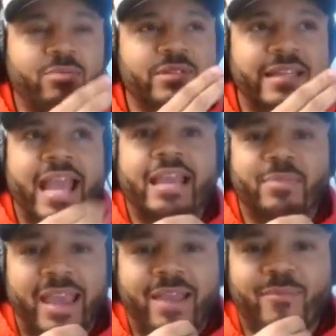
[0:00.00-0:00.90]
That was the day he
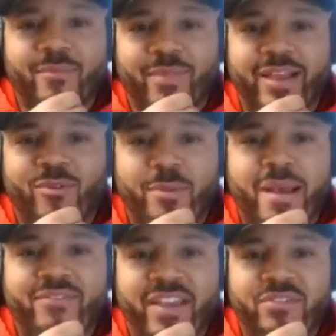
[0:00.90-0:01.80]
became like one of
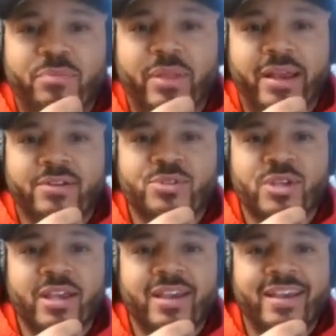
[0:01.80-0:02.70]
my favorite players.
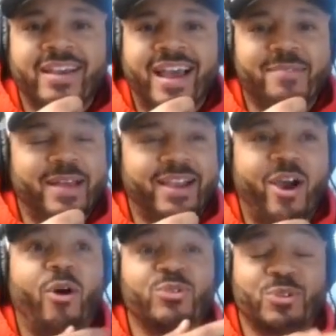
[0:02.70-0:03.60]
I'm like,
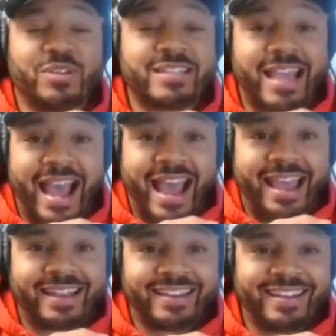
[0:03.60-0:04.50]
oh, so this
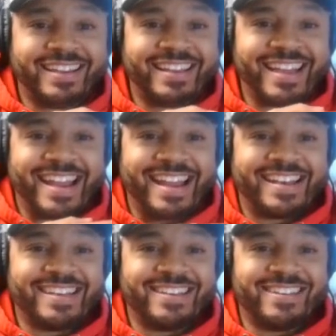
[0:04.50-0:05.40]
guy
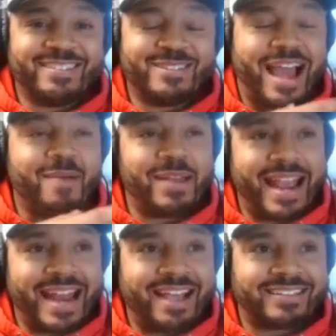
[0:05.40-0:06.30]
can
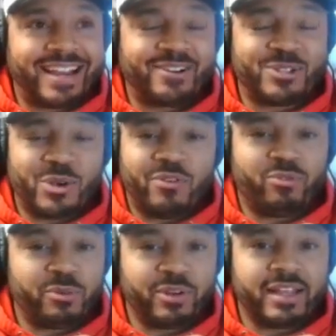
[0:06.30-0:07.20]
dominate out there too
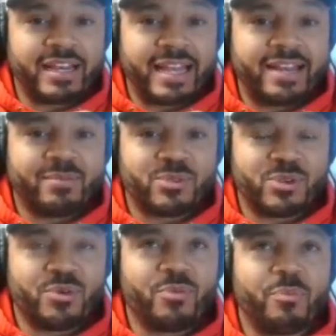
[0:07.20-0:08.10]
if we really needed him
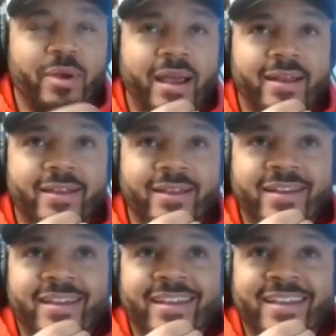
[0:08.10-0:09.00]
to. But
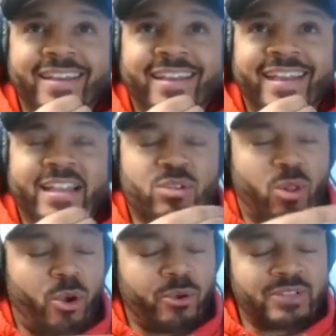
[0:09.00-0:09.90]
his
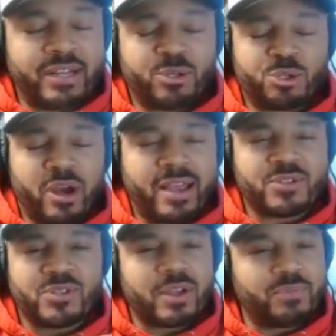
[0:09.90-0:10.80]
loyalty to
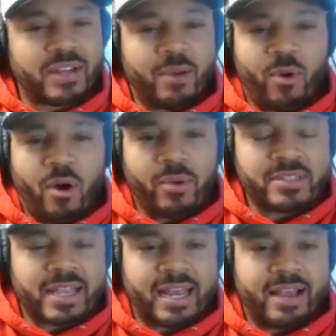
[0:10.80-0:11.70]
Tress is something that will
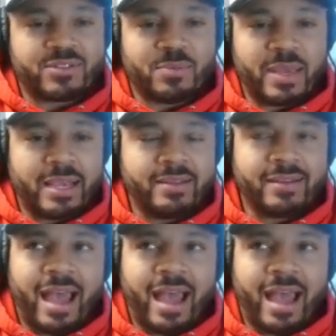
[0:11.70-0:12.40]
always stand out to me.